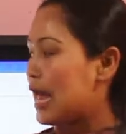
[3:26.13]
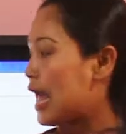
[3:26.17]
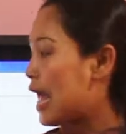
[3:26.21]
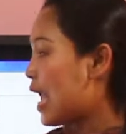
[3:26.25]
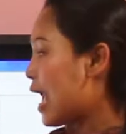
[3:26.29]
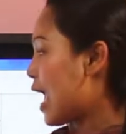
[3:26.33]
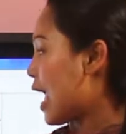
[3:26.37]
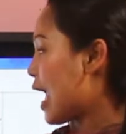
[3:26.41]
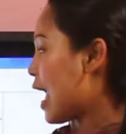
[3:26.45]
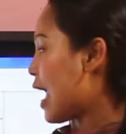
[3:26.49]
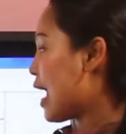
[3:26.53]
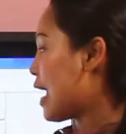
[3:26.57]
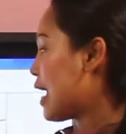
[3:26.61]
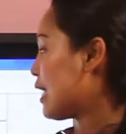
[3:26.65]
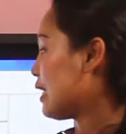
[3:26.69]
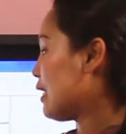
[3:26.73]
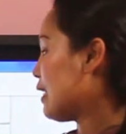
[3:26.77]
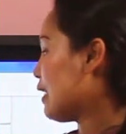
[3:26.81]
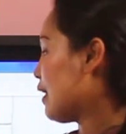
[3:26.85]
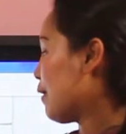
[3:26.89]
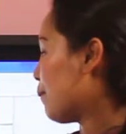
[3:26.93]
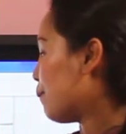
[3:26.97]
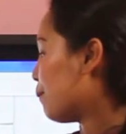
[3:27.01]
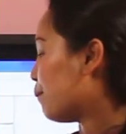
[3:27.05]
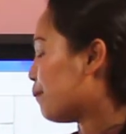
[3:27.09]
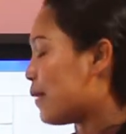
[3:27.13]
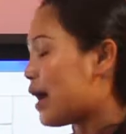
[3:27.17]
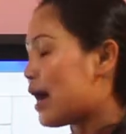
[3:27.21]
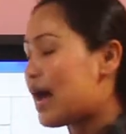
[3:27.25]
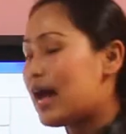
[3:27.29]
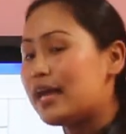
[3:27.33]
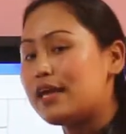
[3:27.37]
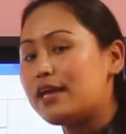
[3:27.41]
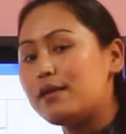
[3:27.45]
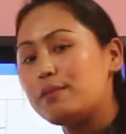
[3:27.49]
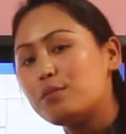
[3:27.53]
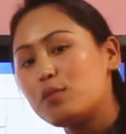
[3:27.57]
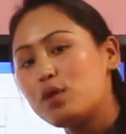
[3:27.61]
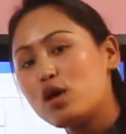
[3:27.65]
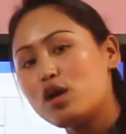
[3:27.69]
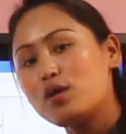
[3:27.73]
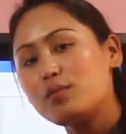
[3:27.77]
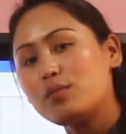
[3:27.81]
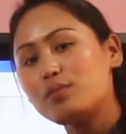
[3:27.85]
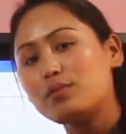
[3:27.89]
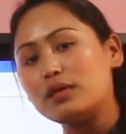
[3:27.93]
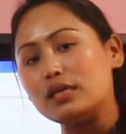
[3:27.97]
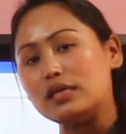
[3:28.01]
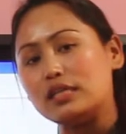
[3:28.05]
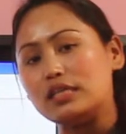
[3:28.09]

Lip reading: and my mom.